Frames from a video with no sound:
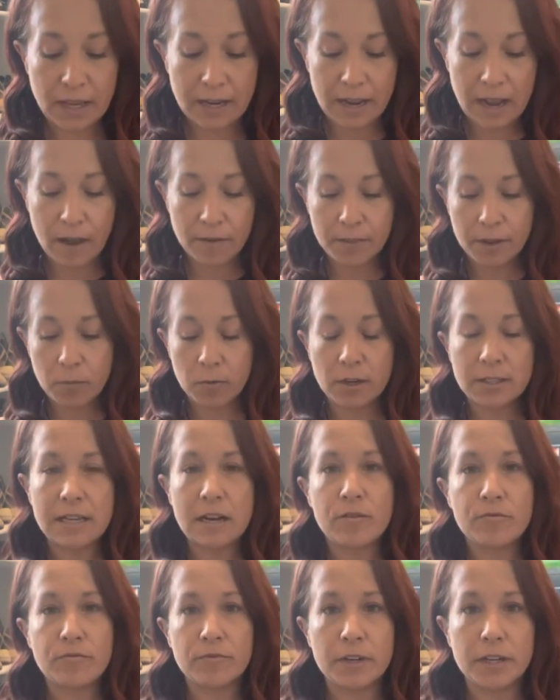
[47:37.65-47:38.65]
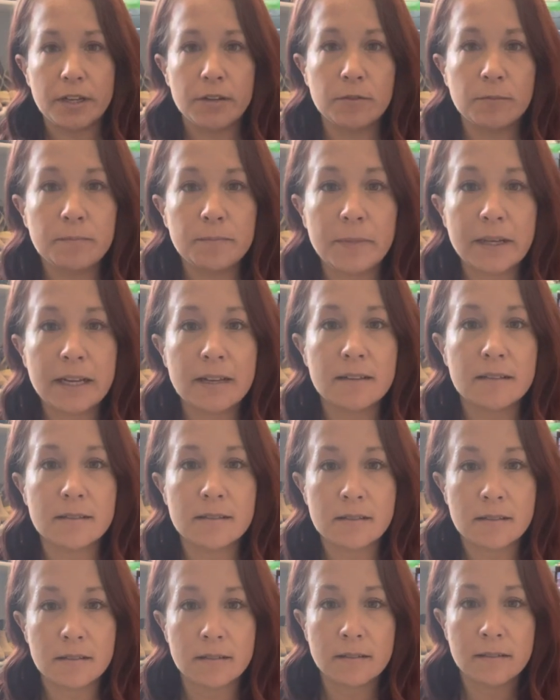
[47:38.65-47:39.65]
how they worked out for you,
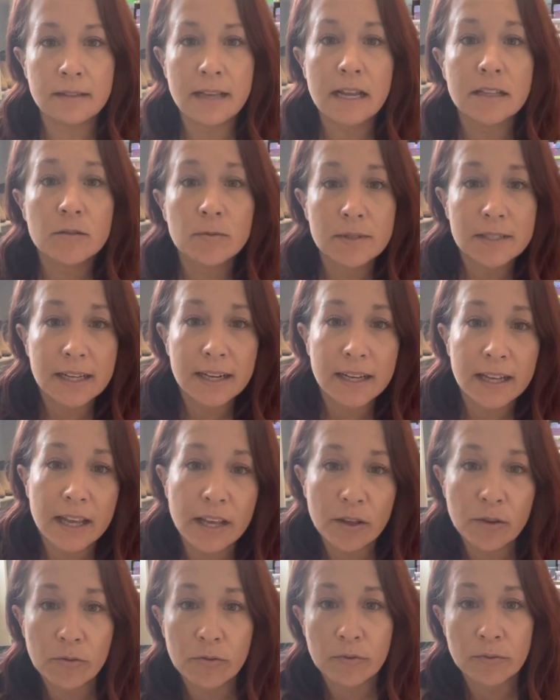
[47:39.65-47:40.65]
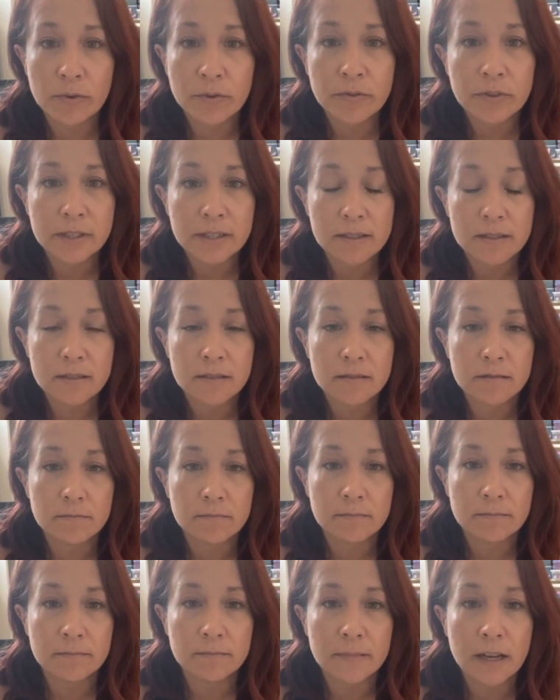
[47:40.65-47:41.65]
because that's what's going to get you through this
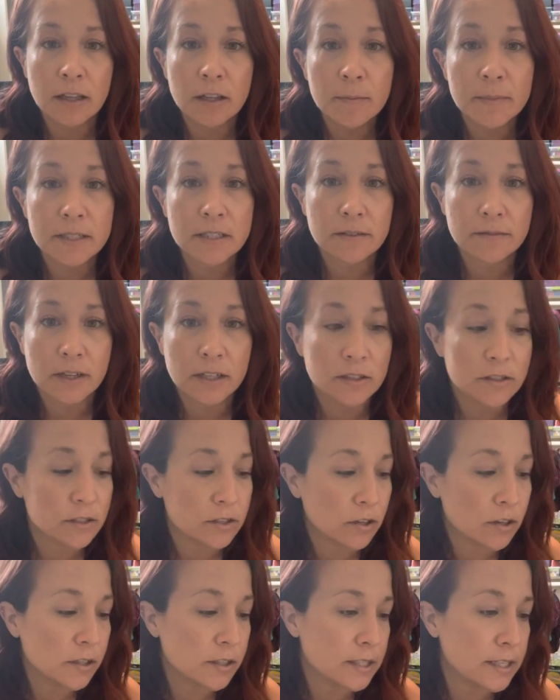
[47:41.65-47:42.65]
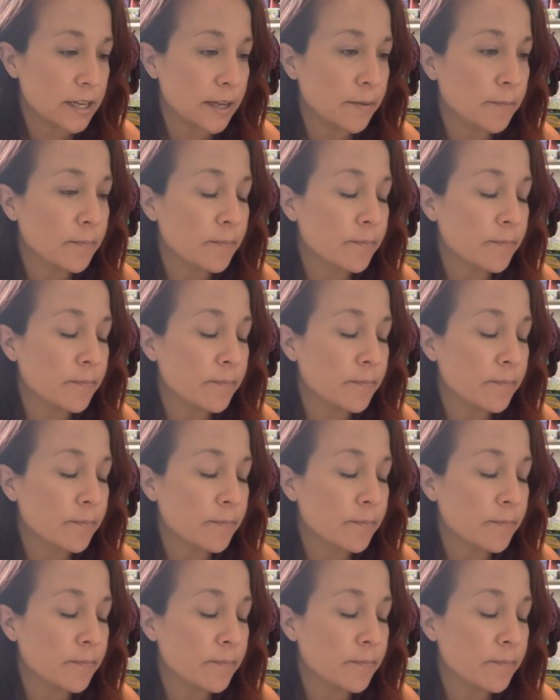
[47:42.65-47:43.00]
element of uncertainty